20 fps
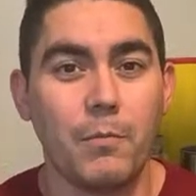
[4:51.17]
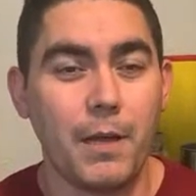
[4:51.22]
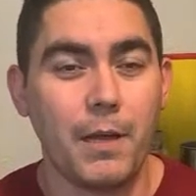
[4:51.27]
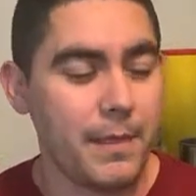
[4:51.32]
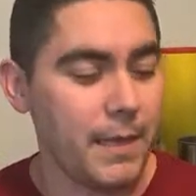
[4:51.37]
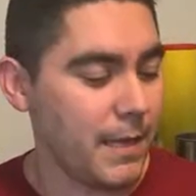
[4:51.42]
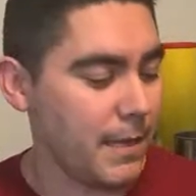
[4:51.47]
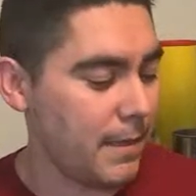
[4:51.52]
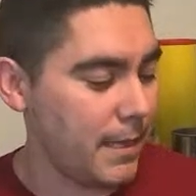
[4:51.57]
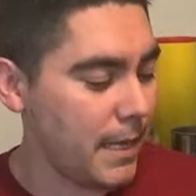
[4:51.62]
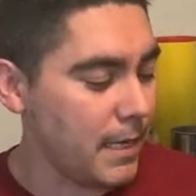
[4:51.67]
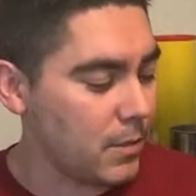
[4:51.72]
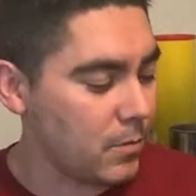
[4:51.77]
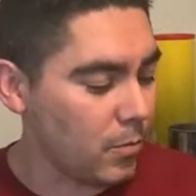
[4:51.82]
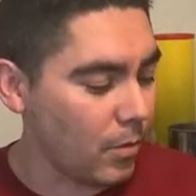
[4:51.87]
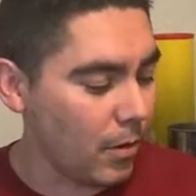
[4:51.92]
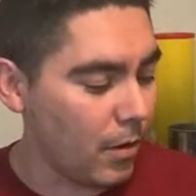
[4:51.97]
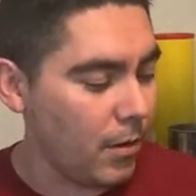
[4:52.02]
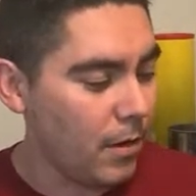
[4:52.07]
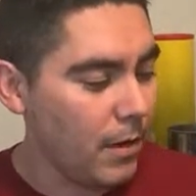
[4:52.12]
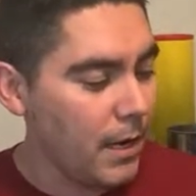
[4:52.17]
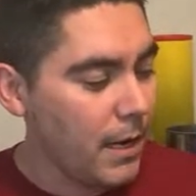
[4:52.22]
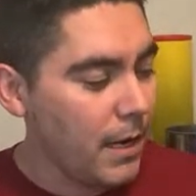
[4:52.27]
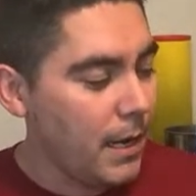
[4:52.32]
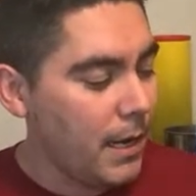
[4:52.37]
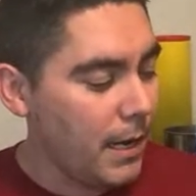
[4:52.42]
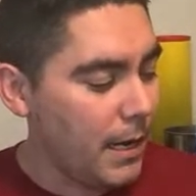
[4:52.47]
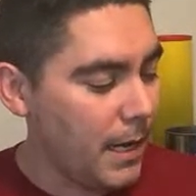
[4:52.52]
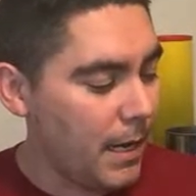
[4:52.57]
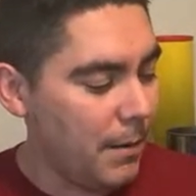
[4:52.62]
I think these were
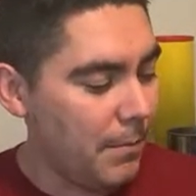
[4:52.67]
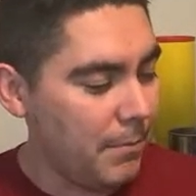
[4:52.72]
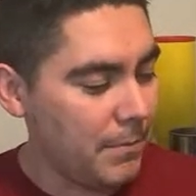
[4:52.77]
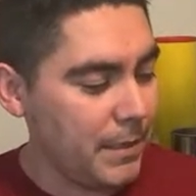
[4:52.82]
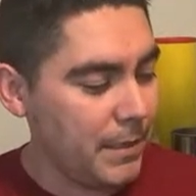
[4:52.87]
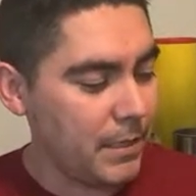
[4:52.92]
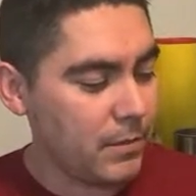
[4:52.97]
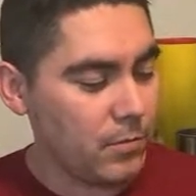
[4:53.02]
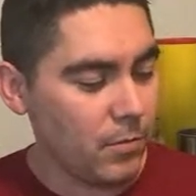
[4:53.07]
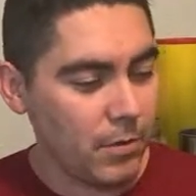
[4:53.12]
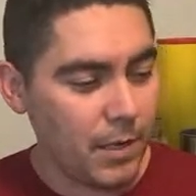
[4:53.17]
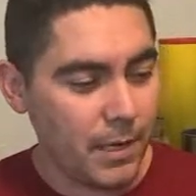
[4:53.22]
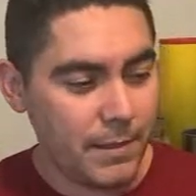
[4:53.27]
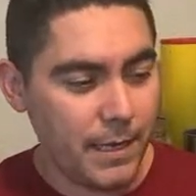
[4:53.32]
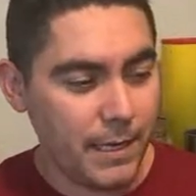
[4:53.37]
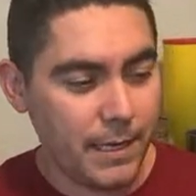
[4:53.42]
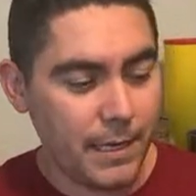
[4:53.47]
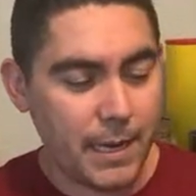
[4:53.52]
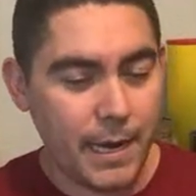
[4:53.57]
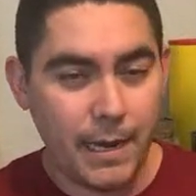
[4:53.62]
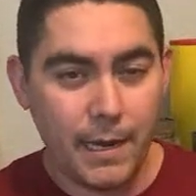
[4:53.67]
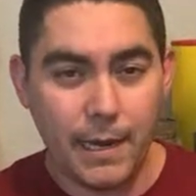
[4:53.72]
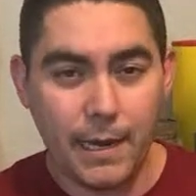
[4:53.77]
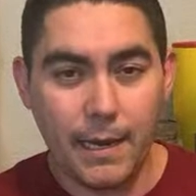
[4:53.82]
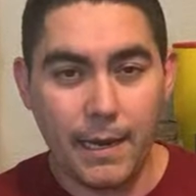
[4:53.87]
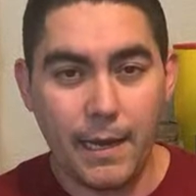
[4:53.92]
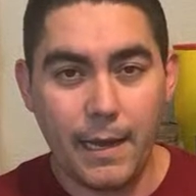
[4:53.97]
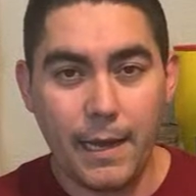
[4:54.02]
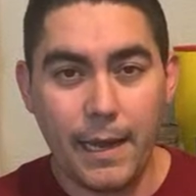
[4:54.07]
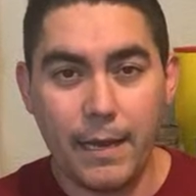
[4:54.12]
I think
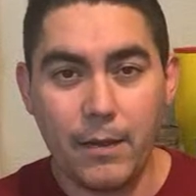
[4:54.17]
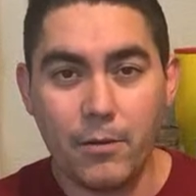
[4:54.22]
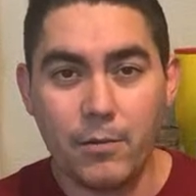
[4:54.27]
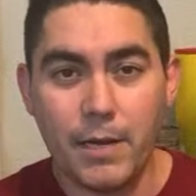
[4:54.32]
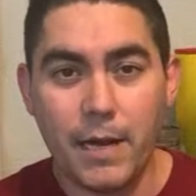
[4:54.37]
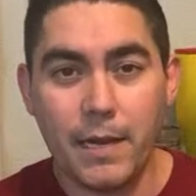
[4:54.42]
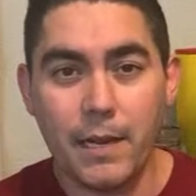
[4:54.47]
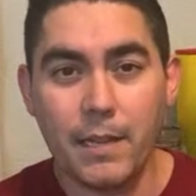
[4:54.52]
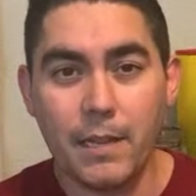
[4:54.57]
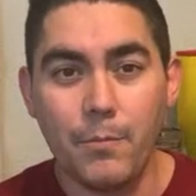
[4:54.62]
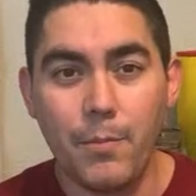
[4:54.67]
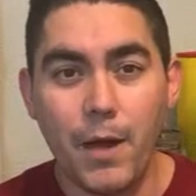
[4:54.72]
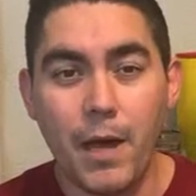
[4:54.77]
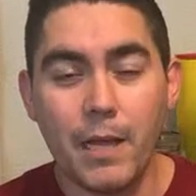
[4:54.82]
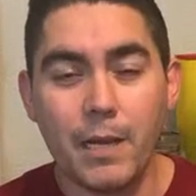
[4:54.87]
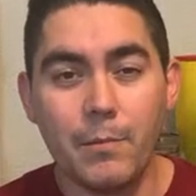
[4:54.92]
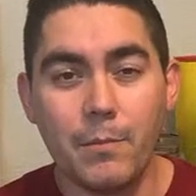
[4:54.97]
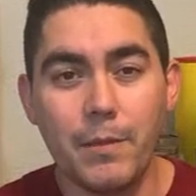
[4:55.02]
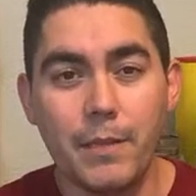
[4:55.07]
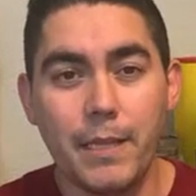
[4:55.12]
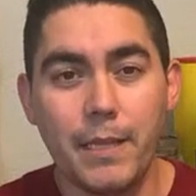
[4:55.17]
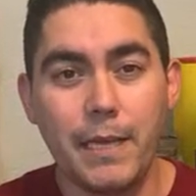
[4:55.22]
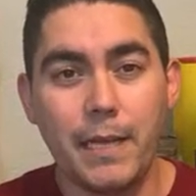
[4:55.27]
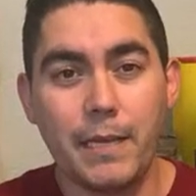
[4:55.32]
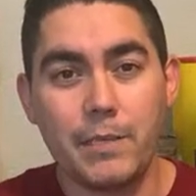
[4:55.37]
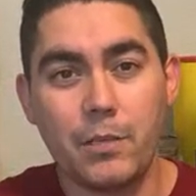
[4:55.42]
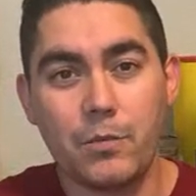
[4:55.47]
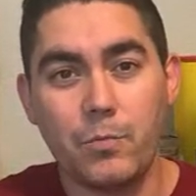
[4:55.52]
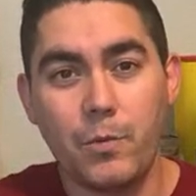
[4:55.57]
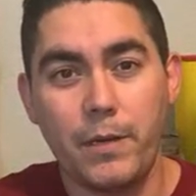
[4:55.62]
8 or 9 on the bottom, and
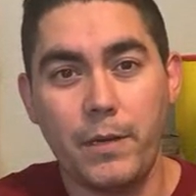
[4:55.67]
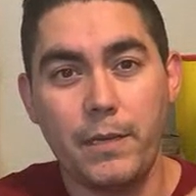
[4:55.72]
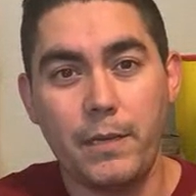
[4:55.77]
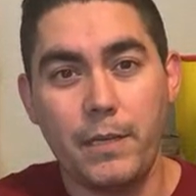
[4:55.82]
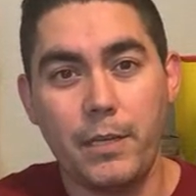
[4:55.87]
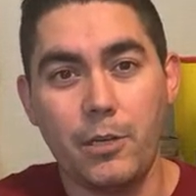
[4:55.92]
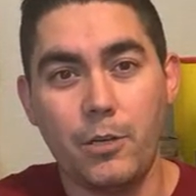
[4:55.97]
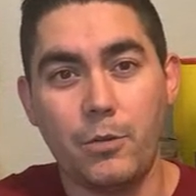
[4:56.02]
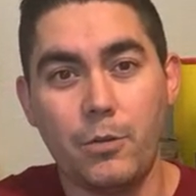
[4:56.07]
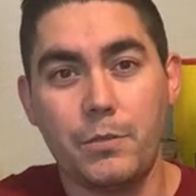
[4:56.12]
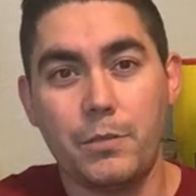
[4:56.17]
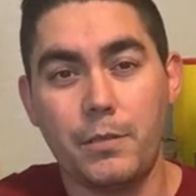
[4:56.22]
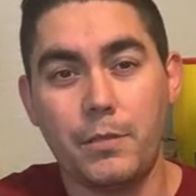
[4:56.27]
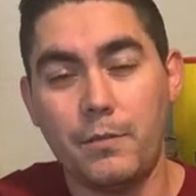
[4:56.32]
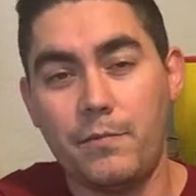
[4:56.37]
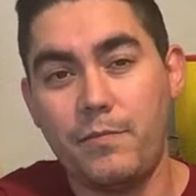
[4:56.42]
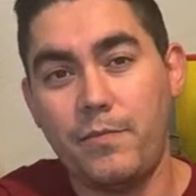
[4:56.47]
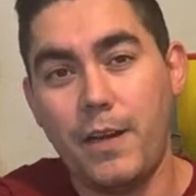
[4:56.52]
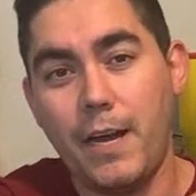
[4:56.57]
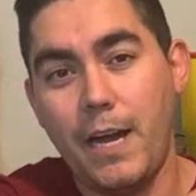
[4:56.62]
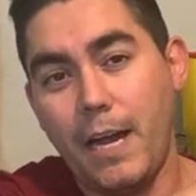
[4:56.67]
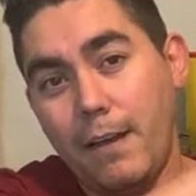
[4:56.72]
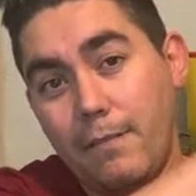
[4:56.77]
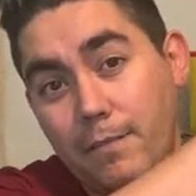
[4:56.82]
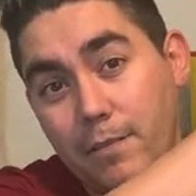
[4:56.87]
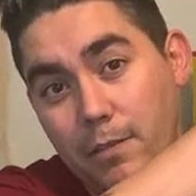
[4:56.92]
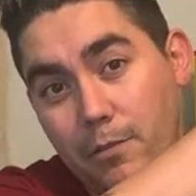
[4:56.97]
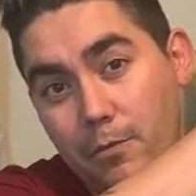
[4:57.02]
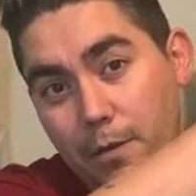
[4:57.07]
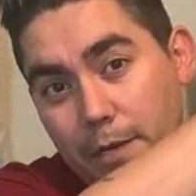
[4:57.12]
then it just went to
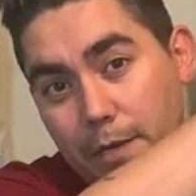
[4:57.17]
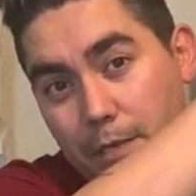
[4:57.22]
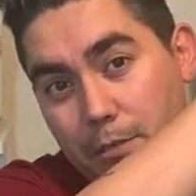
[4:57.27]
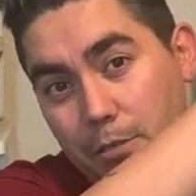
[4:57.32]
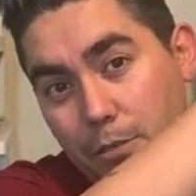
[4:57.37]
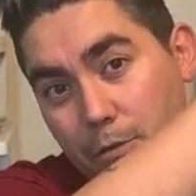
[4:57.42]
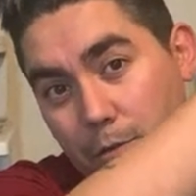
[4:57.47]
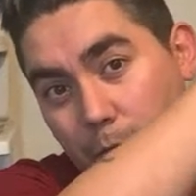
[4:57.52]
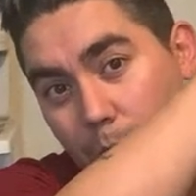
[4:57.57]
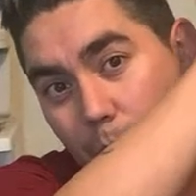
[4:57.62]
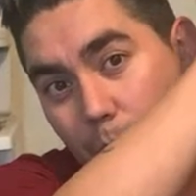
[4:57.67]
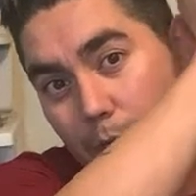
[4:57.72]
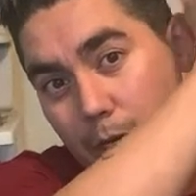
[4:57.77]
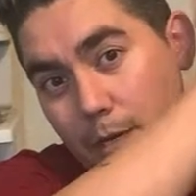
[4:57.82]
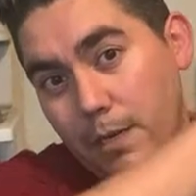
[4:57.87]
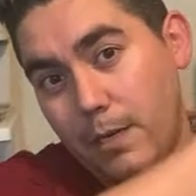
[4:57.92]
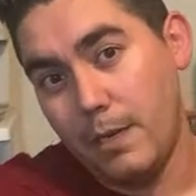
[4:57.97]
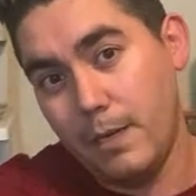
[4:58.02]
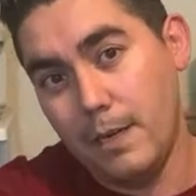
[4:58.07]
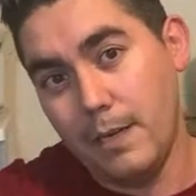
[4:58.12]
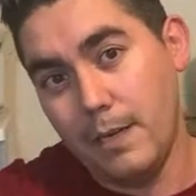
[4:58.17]
5 to 3 to 2 to 1.